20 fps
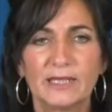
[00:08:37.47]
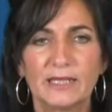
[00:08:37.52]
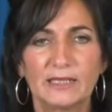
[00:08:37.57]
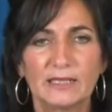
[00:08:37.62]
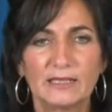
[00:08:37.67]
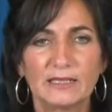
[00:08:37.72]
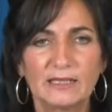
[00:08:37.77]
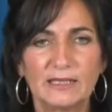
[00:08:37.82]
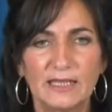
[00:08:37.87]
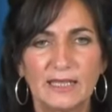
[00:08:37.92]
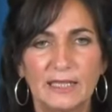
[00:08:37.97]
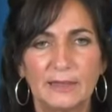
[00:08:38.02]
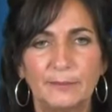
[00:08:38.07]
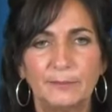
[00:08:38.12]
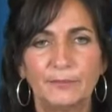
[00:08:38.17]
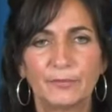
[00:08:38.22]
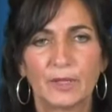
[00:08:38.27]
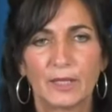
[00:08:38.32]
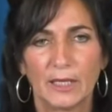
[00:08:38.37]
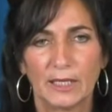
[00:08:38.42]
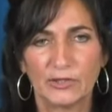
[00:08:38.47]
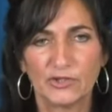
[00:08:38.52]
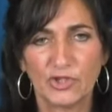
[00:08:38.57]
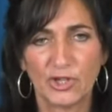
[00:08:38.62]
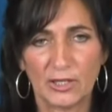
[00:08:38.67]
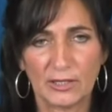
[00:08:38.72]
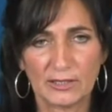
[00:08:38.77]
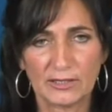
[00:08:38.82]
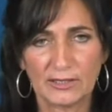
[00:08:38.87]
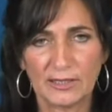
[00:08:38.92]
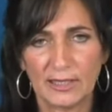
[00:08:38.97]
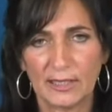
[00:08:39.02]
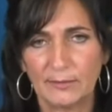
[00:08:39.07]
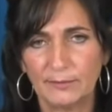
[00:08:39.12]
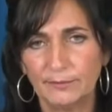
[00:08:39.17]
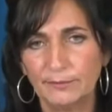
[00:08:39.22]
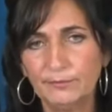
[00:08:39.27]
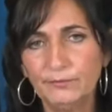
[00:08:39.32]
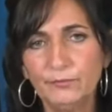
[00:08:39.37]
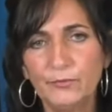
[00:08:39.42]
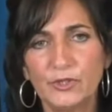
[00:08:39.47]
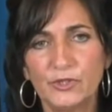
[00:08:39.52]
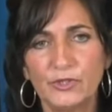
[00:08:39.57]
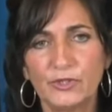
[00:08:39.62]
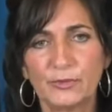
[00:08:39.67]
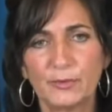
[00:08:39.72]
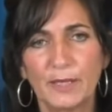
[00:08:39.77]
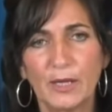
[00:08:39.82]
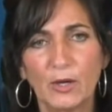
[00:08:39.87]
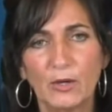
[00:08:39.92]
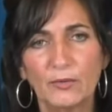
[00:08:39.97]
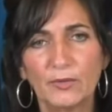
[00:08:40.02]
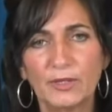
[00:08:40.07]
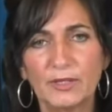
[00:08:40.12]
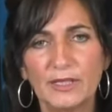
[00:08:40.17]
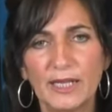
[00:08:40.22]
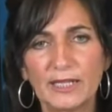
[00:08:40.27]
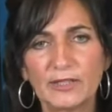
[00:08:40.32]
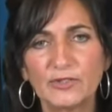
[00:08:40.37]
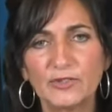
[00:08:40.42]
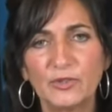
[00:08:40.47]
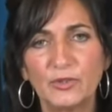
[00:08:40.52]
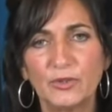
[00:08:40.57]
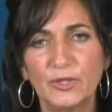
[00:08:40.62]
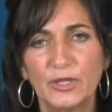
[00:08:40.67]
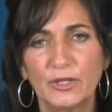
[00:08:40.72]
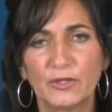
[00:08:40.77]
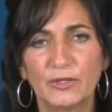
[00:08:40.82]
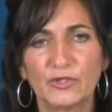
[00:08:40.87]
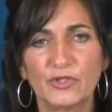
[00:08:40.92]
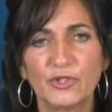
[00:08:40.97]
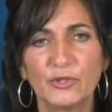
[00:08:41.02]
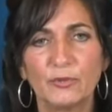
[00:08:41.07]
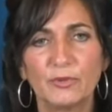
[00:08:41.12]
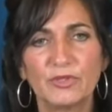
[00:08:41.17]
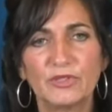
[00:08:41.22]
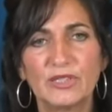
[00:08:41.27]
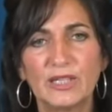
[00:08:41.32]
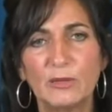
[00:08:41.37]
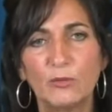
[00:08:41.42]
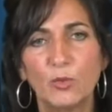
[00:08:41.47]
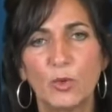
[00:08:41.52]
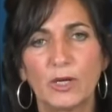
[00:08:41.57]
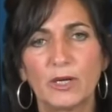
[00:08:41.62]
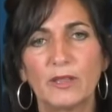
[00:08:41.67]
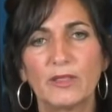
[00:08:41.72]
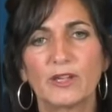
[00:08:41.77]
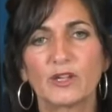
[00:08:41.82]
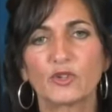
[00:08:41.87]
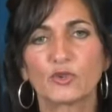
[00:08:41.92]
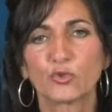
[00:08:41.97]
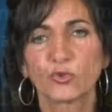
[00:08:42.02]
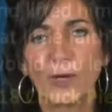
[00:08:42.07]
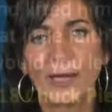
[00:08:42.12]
in Tennessee. And Chuck said, over the next 2 years, you will see one of